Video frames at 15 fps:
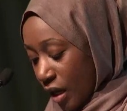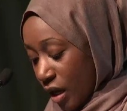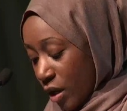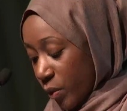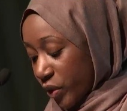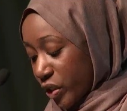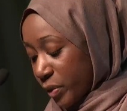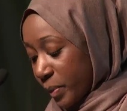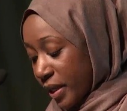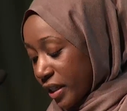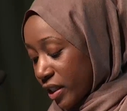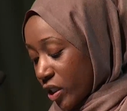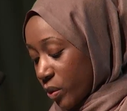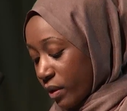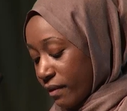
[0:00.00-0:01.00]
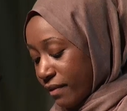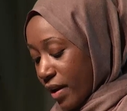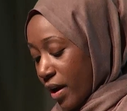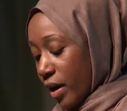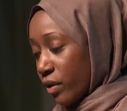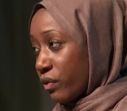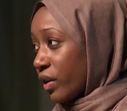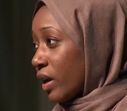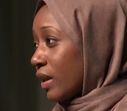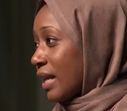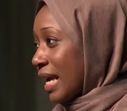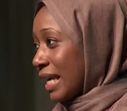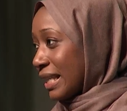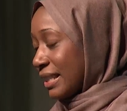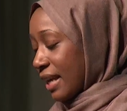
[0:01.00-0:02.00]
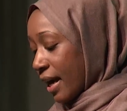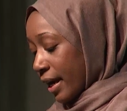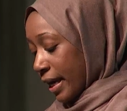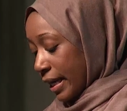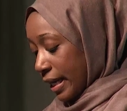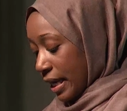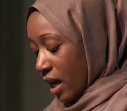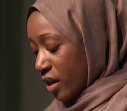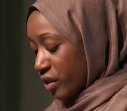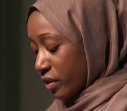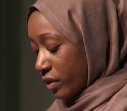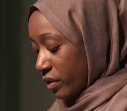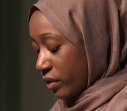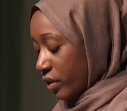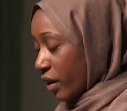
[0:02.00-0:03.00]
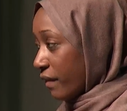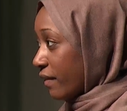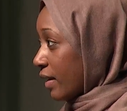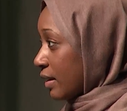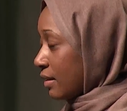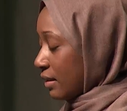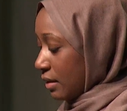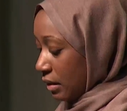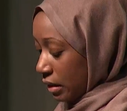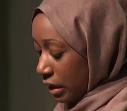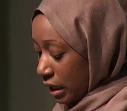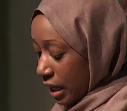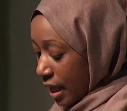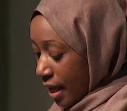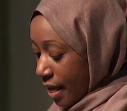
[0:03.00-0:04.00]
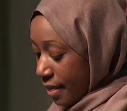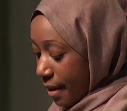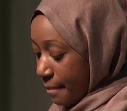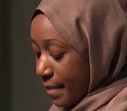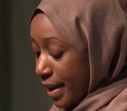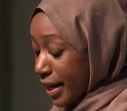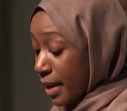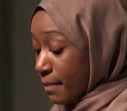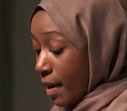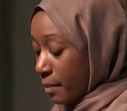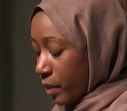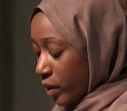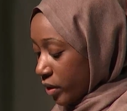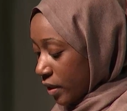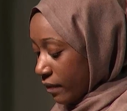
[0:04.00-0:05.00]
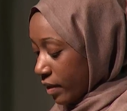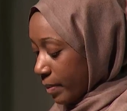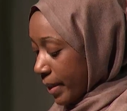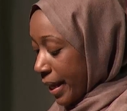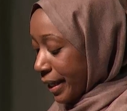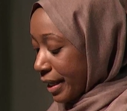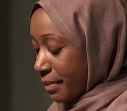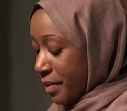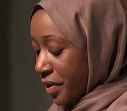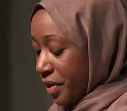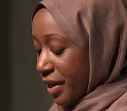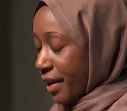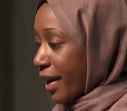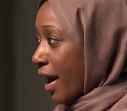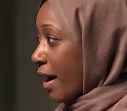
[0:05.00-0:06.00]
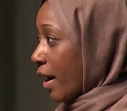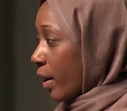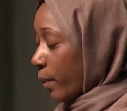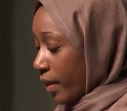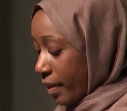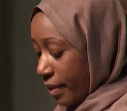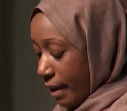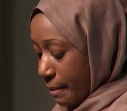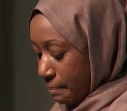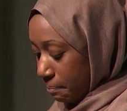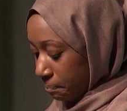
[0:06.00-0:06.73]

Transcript: which speaks to a very real anxiety under the surface that many members of the Black community carry with them.